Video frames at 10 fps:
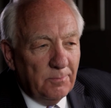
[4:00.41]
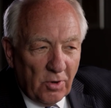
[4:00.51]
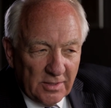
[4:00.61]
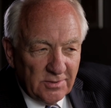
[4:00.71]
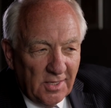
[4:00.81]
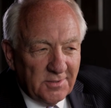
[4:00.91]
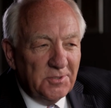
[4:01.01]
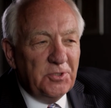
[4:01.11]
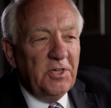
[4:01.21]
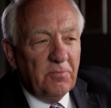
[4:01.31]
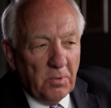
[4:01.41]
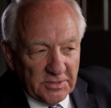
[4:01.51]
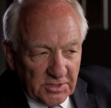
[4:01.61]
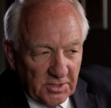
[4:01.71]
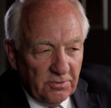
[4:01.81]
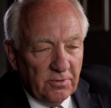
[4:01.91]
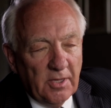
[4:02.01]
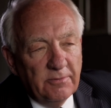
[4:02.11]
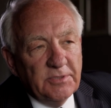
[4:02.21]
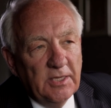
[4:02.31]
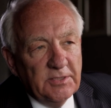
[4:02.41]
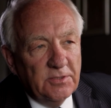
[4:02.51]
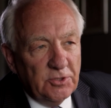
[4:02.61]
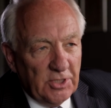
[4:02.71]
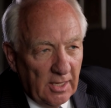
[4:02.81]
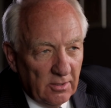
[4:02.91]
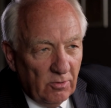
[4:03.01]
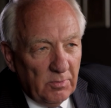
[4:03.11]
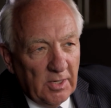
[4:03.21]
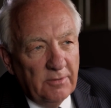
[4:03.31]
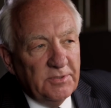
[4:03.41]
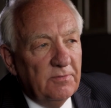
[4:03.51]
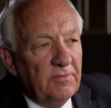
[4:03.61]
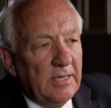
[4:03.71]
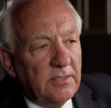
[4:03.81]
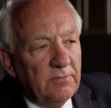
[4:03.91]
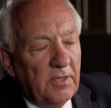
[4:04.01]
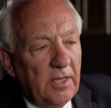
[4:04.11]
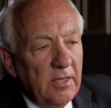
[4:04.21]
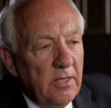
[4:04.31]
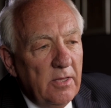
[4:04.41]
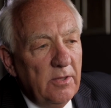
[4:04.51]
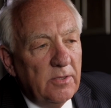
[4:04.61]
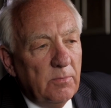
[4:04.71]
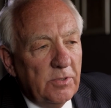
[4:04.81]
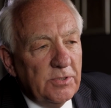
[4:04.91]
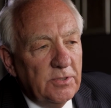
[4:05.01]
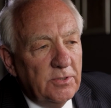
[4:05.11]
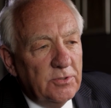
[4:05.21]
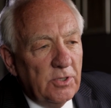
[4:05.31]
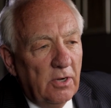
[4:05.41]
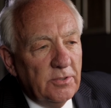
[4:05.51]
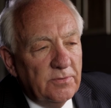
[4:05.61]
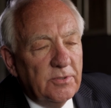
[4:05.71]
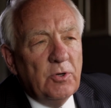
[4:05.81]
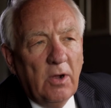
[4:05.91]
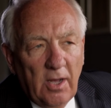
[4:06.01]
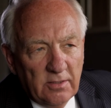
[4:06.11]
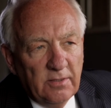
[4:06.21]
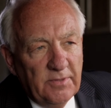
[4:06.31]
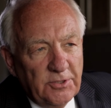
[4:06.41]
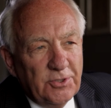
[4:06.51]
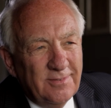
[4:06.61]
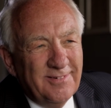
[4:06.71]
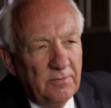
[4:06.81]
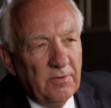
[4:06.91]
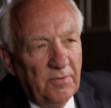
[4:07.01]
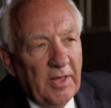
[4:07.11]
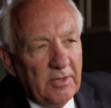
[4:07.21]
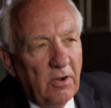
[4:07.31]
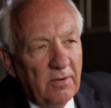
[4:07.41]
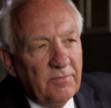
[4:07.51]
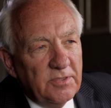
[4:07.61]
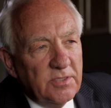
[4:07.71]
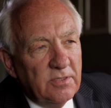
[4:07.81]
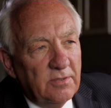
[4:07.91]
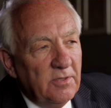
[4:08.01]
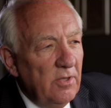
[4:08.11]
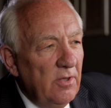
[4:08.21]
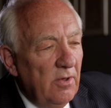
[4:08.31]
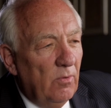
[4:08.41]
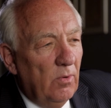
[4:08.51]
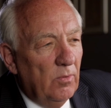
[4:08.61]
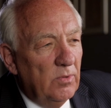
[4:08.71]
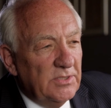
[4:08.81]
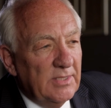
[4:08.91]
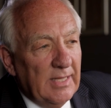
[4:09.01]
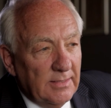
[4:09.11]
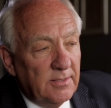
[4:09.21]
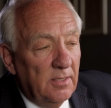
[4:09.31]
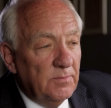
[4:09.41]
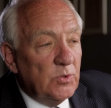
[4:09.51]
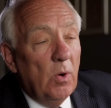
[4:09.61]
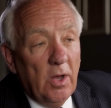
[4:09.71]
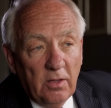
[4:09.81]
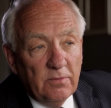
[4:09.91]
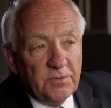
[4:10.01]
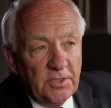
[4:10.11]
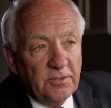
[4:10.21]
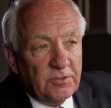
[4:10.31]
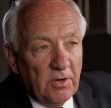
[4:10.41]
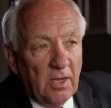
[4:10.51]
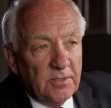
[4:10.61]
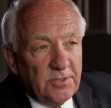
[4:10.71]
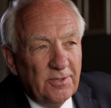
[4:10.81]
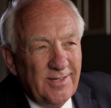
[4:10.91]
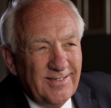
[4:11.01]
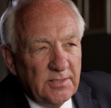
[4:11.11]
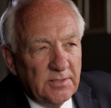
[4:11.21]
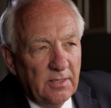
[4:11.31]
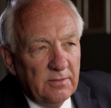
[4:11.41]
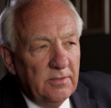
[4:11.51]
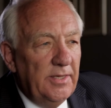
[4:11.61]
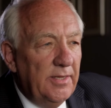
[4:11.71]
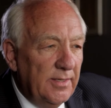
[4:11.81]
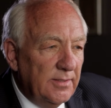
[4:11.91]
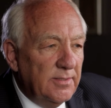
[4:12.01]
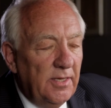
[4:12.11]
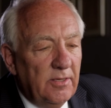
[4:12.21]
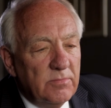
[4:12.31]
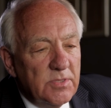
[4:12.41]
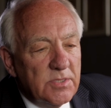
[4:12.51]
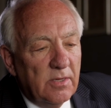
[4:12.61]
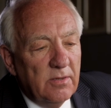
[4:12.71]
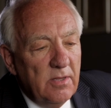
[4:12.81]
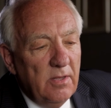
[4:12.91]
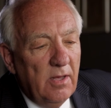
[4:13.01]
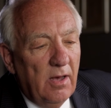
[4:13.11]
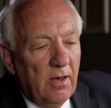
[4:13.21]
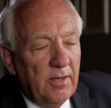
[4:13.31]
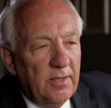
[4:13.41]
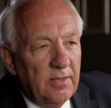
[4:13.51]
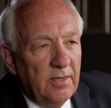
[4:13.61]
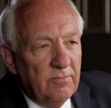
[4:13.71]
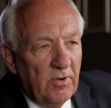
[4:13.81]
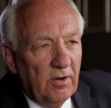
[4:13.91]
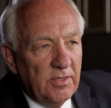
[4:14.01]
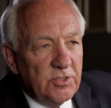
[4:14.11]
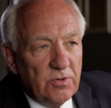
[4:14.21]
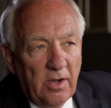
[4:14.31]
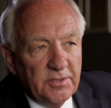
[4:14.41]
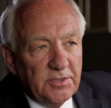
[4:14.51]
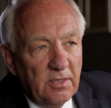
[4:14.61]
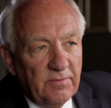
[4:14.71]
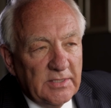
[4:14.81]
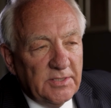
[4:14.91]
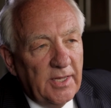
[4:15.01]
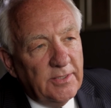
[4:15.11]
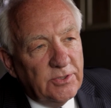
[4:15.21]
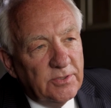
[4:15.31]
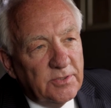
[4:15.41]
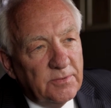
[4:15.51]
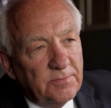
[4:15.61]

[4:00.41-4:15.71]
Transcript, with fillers: the, not the chief prosecutor, that was Hassan Jallow, but I was effectively the person in charge of the trial division of, of that office. The, what was at that time 12 senior trial attorneys uh, leading teams uh, uh, in, in various trials and investigations.